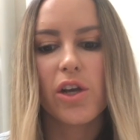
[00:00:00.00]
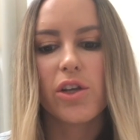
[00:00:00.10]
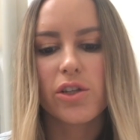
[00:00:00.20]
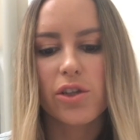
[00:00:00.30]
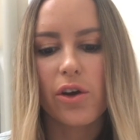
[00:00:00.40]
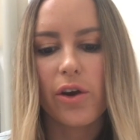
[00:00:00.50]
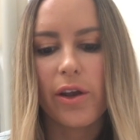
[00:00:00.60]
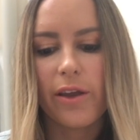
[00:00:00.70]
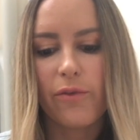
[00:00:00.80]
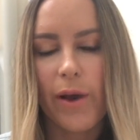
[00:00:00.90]
So
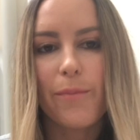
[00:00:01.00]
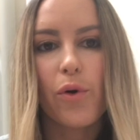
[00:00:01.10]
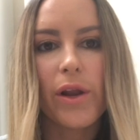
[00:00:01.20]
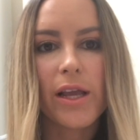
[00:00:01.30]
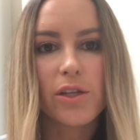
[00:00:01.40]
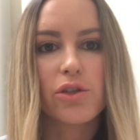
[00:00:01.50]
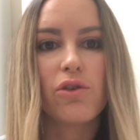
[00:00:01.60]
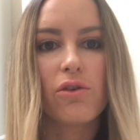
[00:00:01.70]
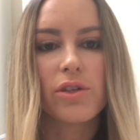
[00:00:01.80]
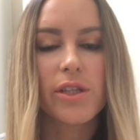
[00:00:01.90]
if we're putting
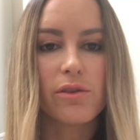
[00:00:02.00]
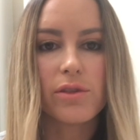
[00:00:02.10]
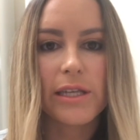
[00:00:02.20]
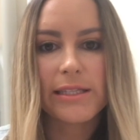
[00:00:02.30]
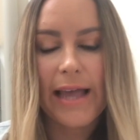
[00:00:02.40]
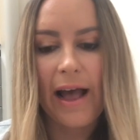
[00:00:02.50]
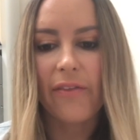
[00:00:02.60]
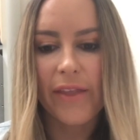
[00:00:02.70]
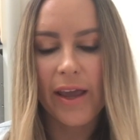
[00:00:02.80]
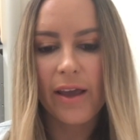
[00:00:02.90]
strong skill sets
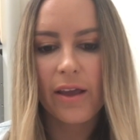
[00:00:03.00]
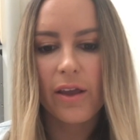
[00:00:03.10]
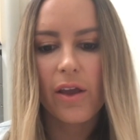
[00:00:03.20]
out there,